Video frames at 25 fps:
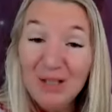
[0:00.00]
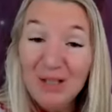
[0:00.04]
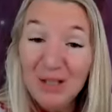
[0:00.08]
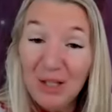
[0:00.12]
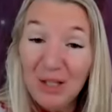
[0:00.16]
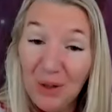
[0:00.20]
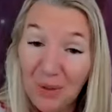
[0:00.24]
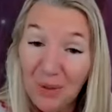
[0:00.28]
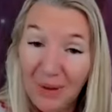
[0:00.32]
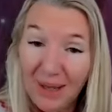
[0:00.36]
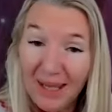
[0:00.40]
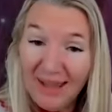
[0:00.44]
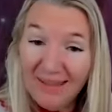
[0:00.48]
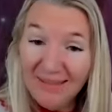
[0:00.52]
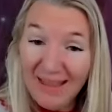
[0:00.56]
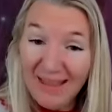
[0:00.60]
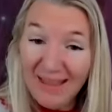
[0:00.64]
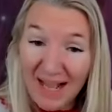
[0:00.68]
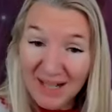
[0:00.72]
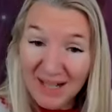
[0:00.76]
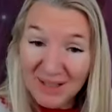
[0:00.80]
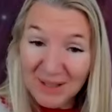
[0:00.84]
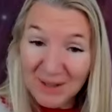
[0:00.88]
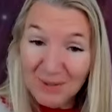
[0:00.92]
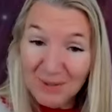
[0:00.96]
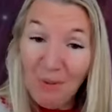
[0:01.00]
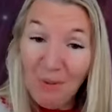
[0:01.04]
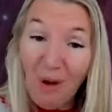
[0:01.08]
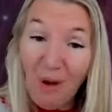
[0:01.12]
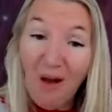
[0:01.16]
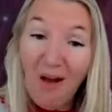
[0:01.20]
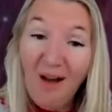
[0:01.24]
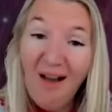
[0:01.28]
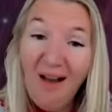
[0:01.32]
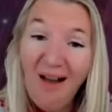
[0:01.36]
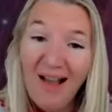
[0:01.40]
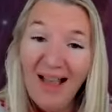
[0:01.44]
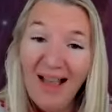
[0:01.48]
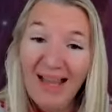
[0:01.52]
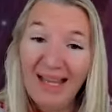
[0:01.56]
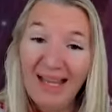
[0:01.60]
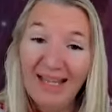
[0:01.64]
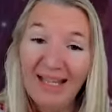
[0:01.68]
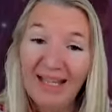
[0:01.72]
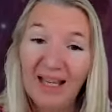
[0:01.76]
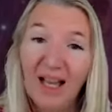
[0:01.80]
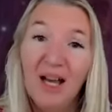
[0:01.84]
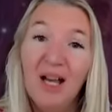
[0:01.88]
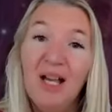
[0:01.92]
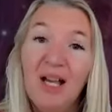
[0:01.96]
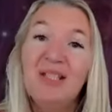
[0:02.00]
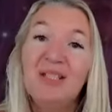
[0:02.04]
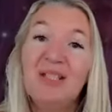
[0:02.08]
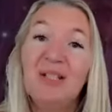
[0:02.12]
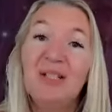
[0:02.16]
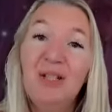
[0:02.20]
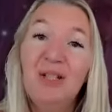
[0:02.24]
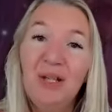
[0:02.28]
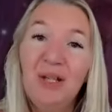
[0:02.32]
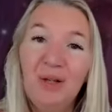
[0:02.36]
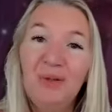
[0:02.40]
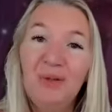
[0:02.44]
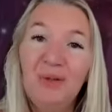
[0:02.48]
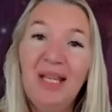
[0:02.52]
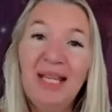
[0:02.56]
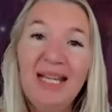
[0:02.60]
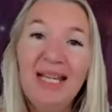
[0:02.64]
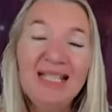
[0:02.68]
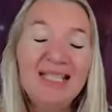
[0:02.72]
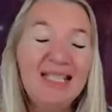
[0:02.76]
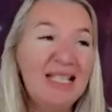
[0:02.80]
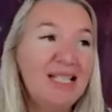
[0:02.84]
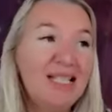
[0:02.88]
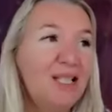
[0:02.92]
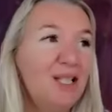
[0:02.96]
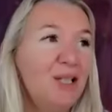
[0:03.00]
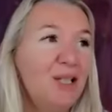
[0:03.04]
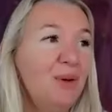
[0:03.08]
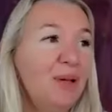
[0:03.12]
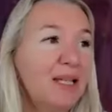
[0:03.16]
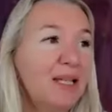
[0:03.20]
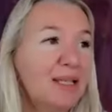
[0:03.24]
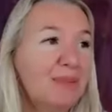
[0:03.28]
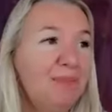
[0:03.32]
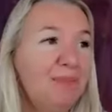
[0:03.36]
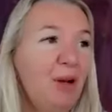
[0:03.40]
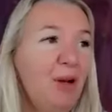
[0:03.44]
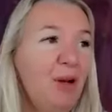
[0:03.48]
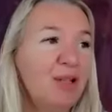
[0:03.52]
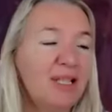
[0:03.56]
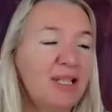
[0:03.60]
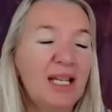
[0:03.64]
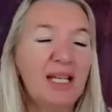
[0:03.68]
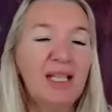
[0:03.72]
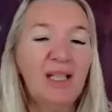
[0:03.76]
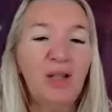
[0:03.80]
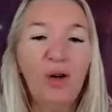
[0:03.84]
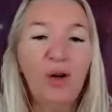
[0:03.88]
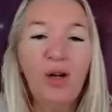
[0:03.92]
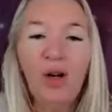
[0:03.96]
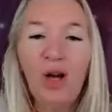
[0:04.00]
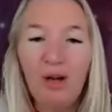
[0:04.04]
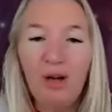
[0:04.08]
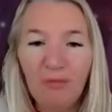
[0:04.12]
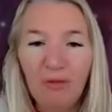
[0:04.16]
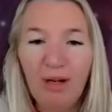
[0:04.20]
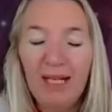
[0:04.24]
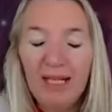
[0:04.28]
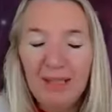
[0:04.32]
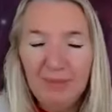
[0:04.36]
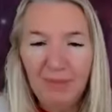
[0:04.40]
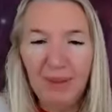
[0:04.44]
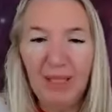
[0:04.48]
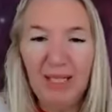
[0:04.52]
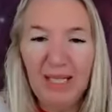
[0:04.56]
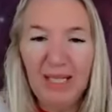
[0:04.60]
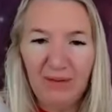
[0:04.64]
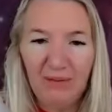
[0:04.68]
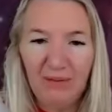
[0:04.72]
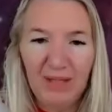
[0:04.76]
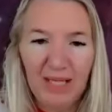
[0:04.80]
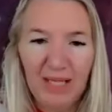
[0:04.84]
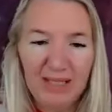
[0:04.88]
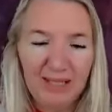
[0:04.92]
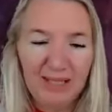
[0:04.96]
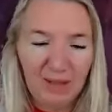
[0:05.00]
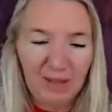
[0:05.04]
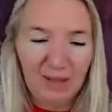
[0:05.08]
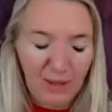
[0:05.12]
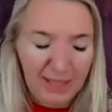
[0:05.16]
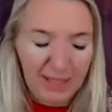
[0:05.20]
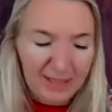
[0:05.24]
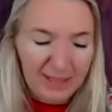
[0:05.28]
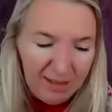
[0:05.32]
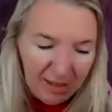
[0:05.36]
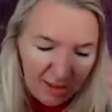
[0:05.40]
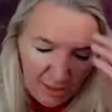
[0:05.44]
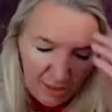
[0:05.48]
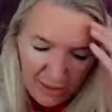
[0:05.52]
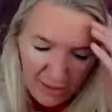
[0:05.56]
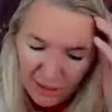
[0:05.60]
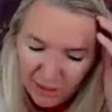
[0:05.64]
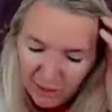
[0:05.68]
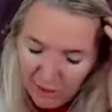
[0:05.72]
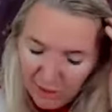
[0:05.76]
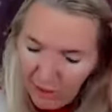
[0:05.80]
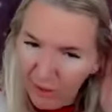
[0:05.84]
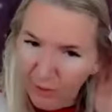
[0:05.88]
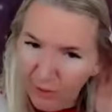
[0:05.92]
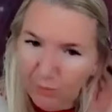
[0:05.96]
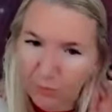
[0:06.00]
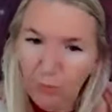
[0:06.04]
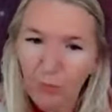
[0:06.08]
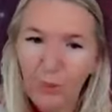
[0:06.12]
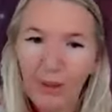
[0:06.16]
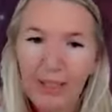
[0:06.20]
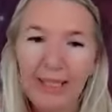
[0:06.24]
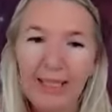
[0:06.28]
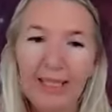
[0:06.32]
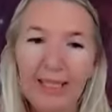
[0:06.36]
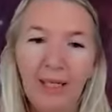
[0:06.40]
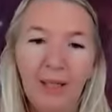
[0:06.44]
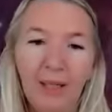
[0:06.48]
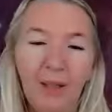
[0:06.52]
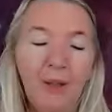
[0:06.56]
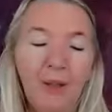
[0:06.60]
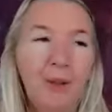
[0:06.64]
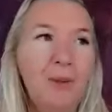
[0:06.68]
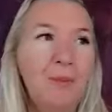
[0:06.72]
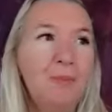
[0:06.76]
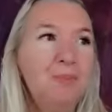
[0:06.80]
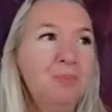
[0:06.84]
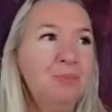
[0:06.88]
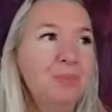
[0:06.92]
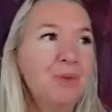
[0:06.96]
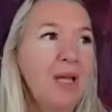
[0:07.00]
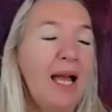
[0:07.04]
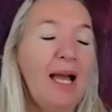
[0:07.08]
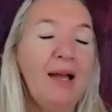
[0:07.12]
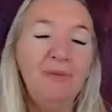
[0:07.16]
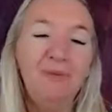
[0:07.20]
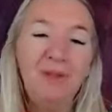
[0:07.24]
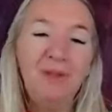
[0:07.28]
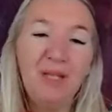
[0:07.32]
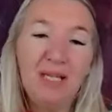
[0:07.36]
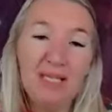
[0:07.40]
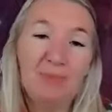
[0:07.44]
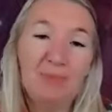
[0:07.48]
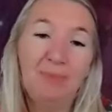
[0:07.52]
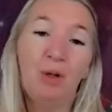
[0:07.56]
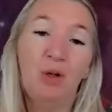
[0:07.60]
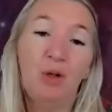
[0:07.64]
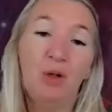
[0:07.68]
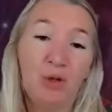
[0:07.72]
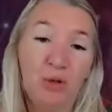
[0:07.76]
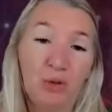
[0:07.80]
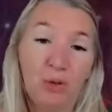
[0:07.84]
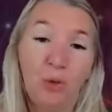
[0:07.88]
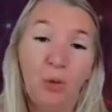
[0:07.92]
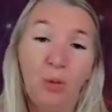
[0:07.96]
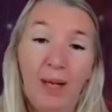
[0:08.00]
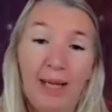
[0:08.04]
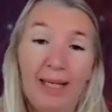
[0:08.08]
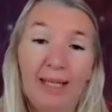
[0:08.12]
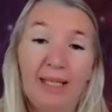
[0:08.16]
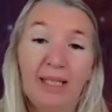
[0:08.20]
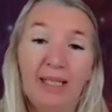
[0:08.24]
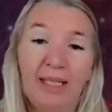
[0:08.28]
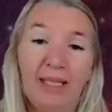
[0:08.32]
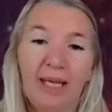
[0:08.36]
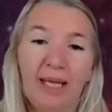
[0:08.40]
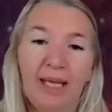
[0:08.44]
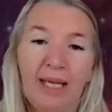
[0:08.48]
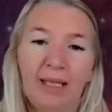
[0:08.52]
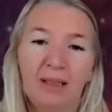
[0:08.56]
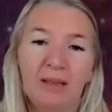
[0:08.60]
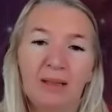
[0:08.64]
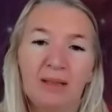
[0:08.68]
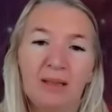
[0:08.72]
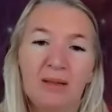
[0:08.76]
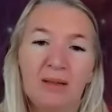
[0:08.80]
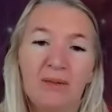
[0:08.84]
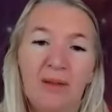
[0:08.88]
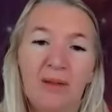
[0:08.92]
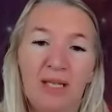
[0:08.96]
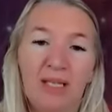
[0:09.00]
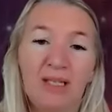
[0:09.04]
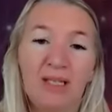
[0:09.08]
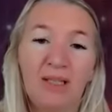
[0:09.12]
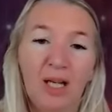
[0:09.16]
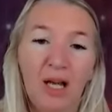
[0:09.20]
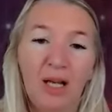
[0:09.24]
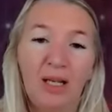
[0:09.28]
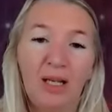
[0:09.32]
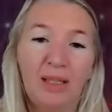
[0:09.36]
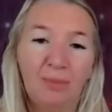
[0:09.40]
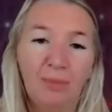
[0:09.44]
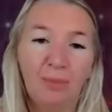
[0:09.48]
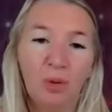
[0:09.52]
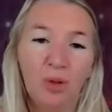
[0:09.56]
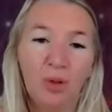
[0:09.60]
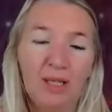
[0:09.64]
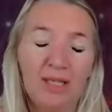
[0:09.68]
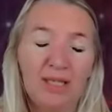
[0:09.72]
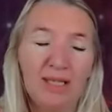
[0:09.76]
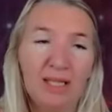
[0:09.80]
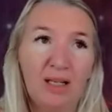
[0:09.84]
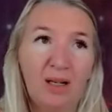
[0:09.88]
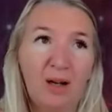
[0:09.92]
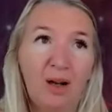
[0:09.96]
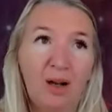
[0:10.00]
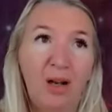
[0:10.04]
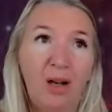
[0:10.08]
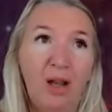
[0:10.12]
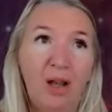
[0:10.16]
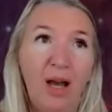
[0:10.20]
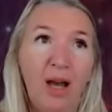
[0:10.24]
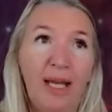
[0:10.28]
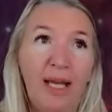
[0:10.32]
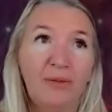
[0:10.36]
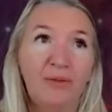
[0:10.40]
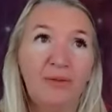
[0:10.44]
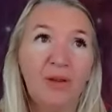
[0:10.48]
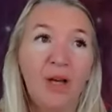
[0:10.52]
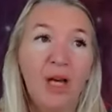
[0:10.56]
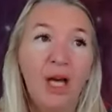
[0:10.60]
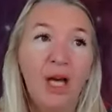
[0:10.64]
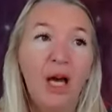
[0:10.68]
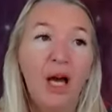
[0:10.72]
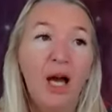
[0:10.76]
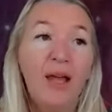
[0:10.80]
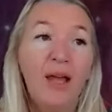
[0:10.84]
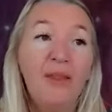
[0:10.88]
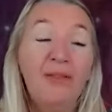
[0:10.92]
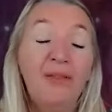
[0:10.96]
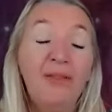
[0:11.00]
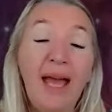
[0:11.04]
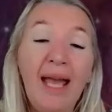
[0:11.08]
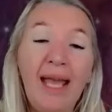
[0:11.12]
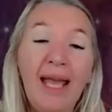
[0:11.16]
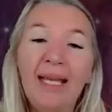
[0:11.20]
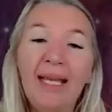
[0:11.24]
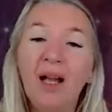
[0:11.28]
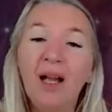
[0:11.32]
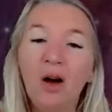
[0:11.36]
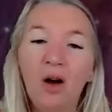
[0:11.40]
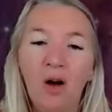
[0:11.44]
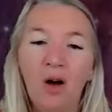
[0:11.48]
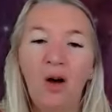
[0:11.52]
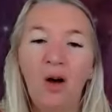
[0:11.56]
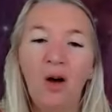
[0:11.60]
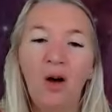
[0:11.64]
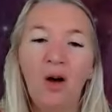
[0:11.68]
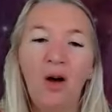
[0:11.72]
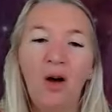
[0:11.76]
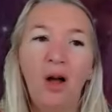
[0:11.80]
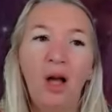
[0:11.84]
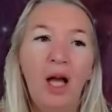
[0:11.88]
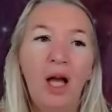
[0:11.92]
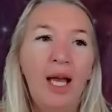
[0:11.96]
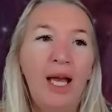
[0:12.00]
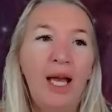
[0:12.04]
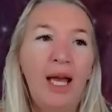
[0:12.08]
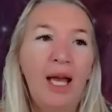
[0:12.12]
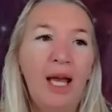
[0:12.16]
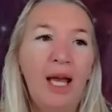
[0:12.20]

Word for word: to do it. That's why. So you needed to experience, you know, and I really believe this, Louise, that, you know, we have these spiritual awakenings and these turning points in our life, and they are